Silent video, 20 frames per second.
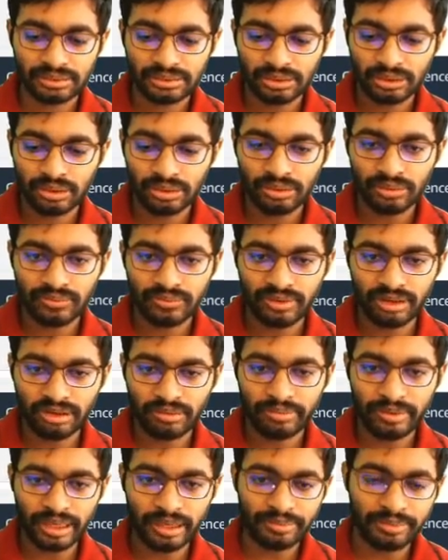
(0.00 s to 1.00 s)
so we
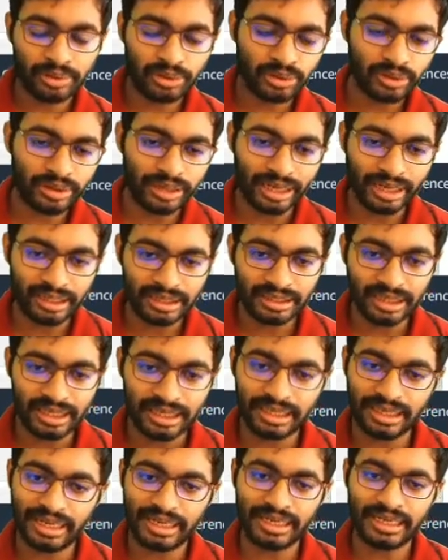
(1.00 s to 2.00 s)
will be able to connect
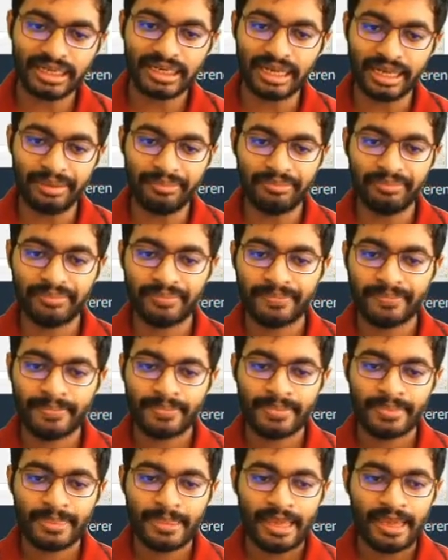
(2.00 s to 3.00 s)
at any time,
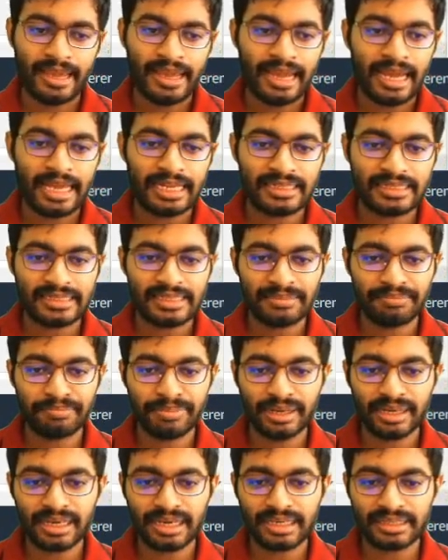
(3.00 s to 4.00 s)
and
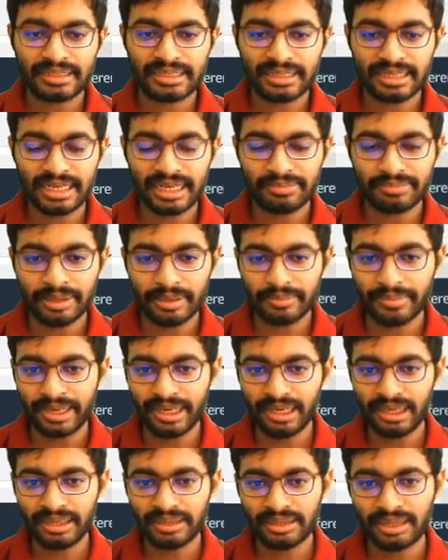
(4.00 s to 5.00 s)
simple connection can be
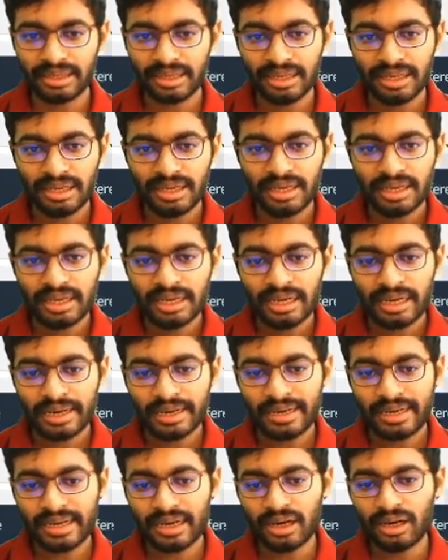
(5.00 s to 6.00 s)
made.
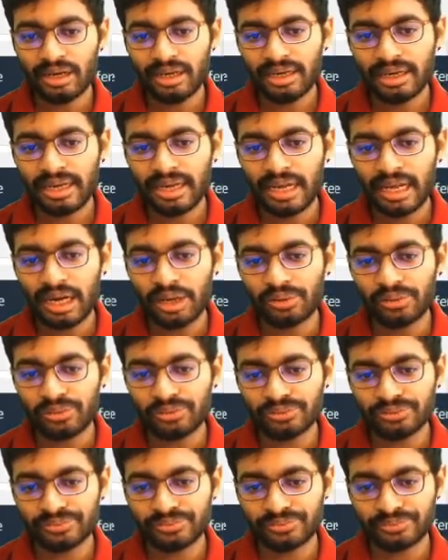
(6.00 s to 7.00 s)
Click on
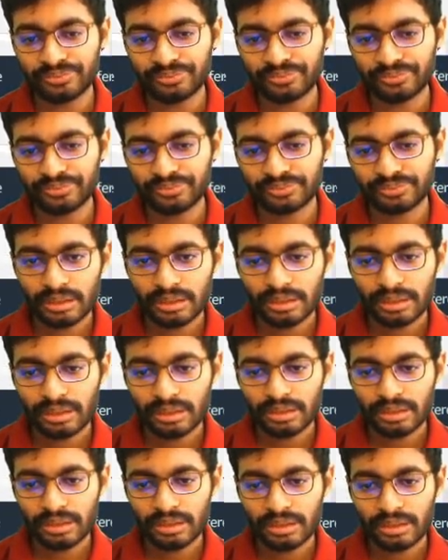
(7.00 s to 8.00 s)
allow.
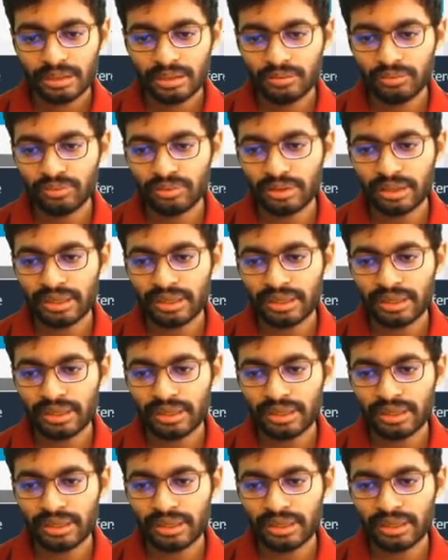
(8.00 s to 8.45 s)
Now